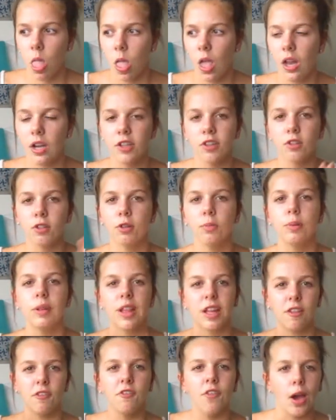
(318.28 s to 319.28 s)
I just thought it'd be
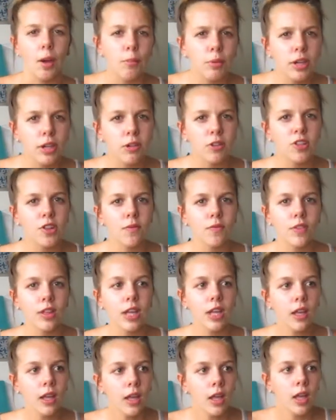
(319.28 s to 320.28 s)
like fabric or
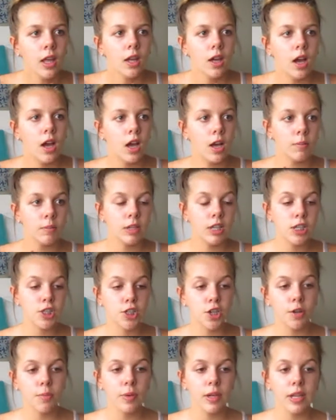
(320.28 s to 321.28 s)
something. He
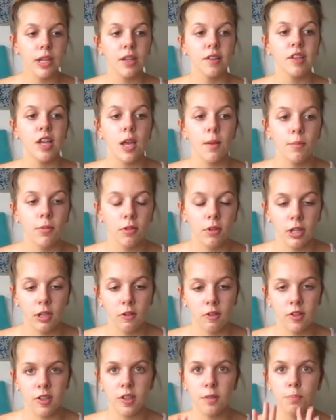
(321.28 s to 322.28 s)
showed me an example, and it
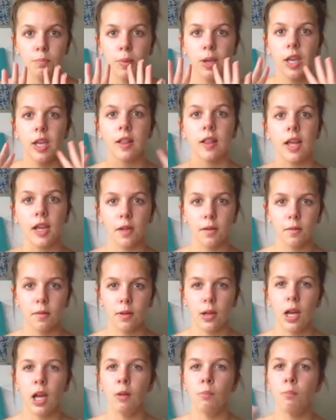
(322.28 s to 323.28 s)
was this big, like,
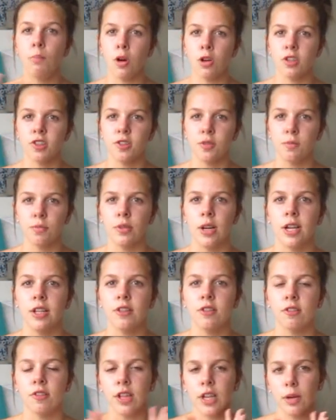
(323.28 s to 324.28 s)
a Boston
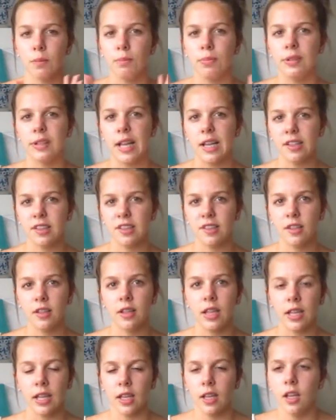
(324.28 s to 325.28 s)
brace. It was like a plastic,
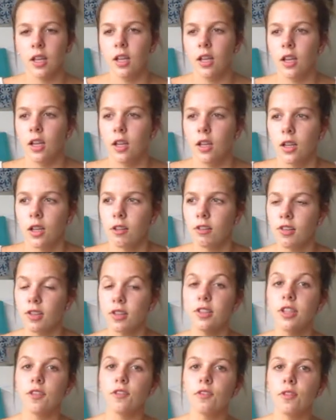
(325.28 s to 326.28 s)
like, it was a
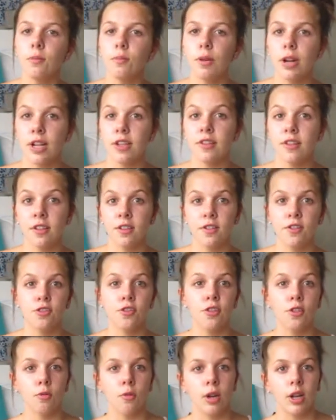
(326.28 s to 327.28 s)
different brace
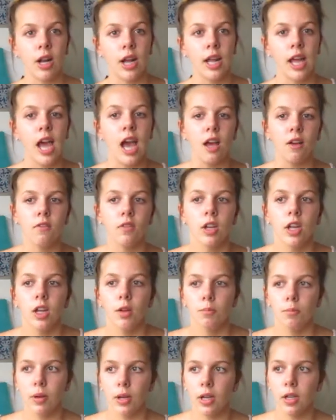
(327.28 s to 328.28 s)
to the one I have,
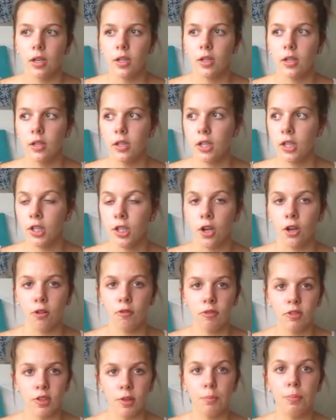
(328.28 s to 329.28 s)
but you know,
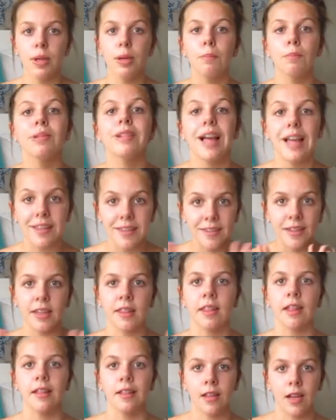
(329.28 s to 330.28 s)
it was a big plastic
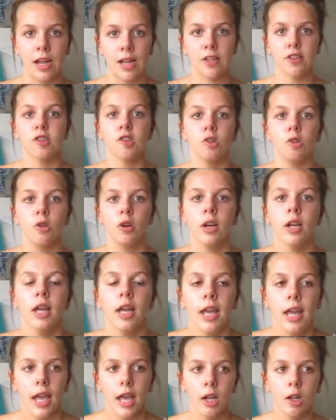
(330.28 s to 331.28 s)
thing that I saw,
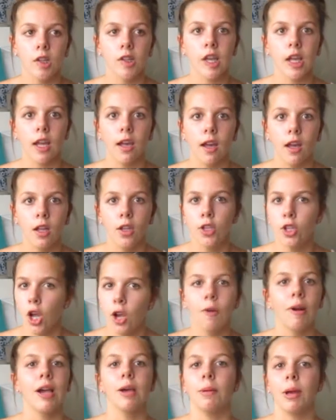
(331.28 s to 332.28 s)
and I was like,
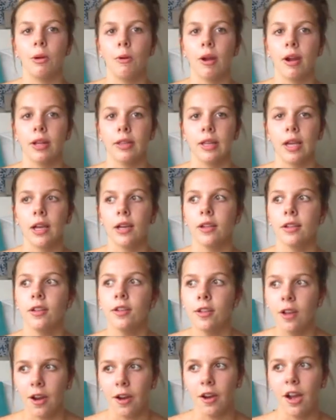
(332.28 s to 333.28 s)
no way am I wearing that.
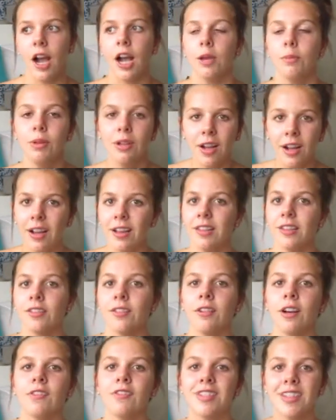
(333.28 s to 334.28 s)
No, I'm in high
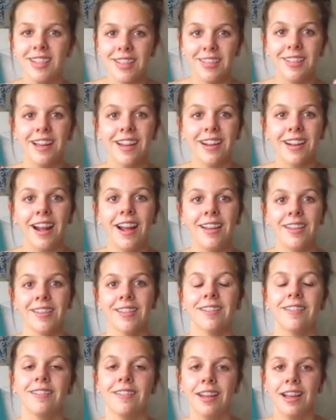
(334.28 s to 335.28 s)
school, I've just started high
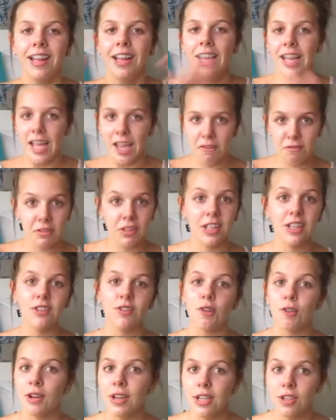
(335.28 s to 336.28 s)
school, everything's
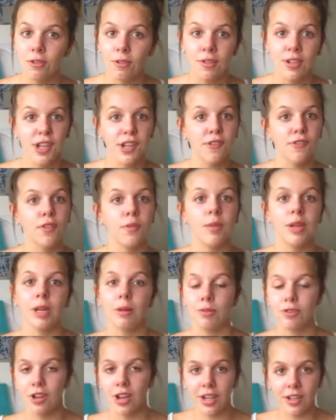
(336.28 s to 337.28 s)
already daunting for me.
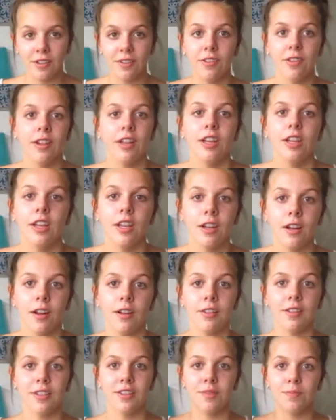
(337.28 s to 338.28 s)
I'm trying to, you
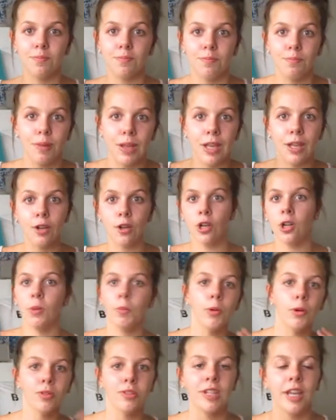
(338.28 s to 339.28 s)
know, just be a
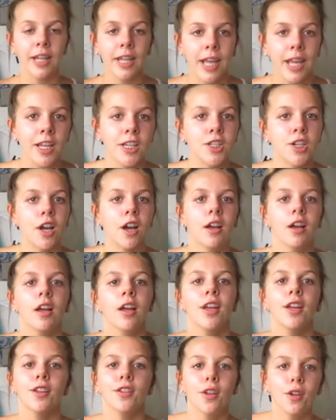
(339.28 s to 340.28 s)
normal teenager.
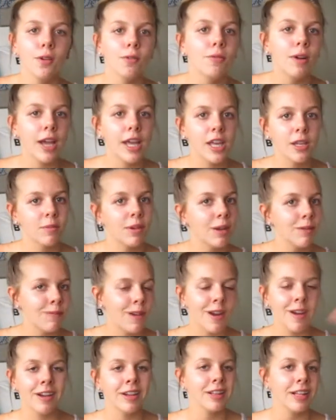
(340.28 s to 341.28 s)
No way am I
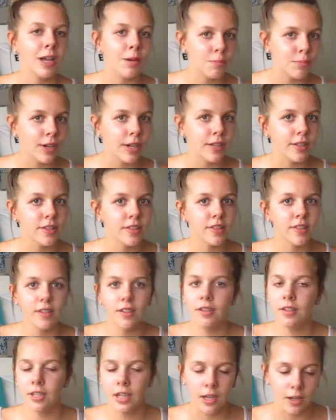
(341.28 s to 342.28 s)
wearing that brace.
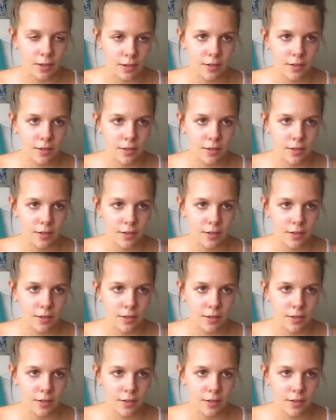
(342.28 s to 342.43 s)
No.